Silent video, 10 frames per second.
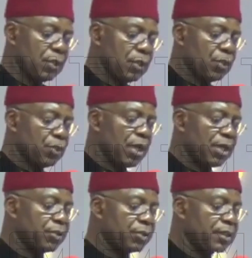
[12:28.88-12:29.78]
Your
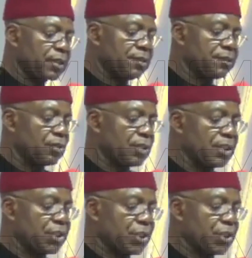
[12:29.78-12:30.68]
duty is to
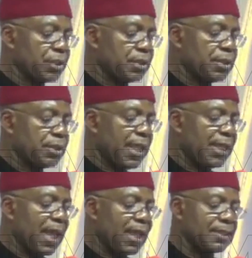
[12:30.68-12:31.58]
teach,
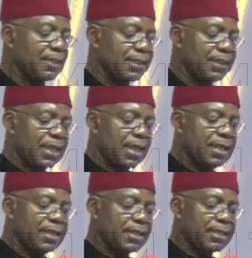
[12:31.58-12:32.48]
enlighten,
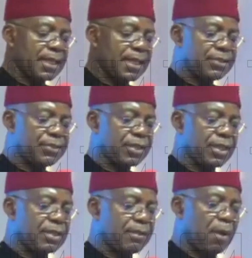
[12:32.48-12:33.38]
and then
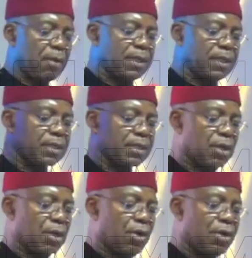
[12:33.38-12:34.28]
educate the public
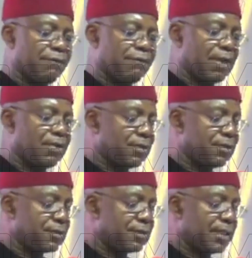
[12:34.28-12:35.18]
on the
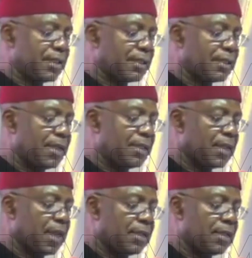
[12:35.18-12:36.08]
values that are in
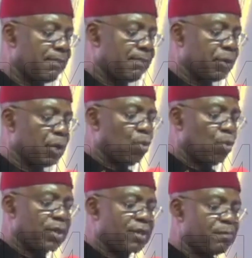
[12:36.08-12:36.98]
tandem
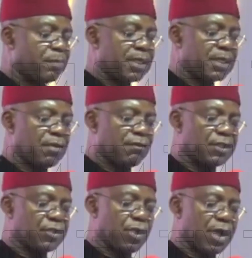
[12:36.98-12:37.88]
with the spirit of the
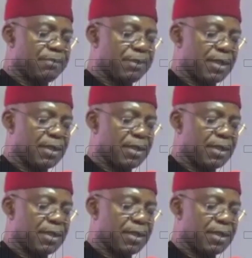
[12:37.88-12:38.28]
new Abia.